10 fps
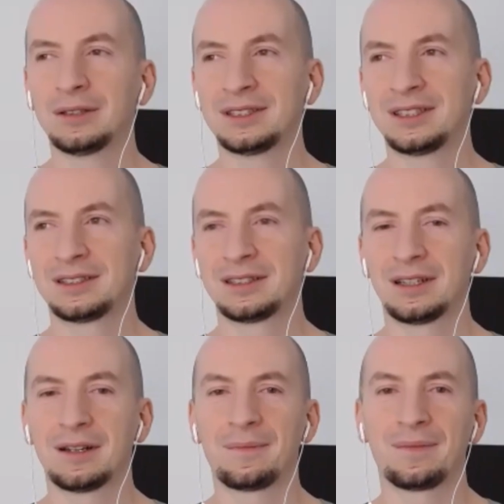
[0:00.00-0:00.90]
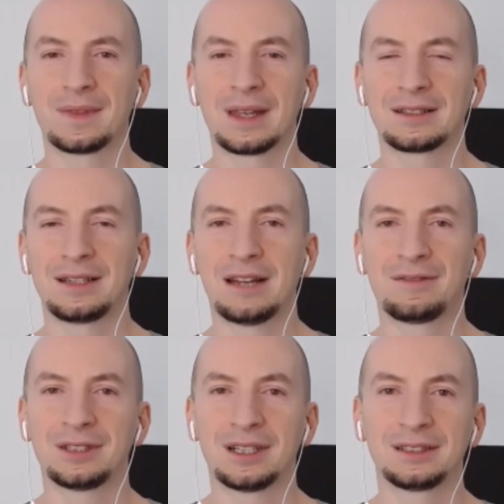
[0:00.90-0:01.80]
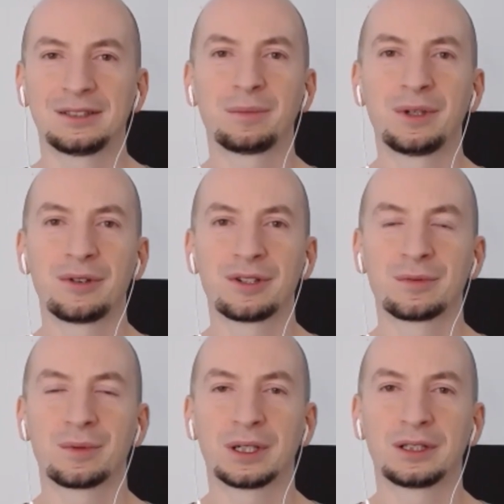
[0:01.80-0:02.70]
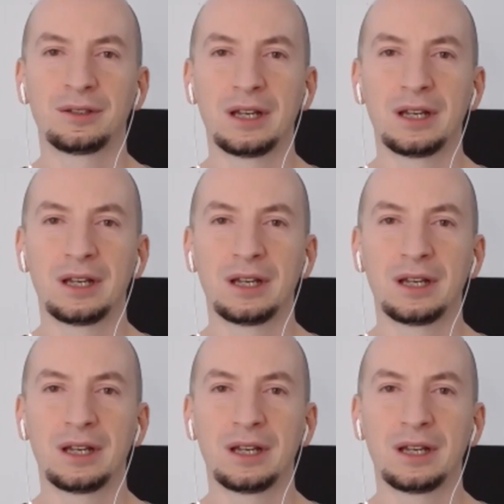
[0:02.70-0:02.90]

does this um, actually advertising on Pinterest work? Do you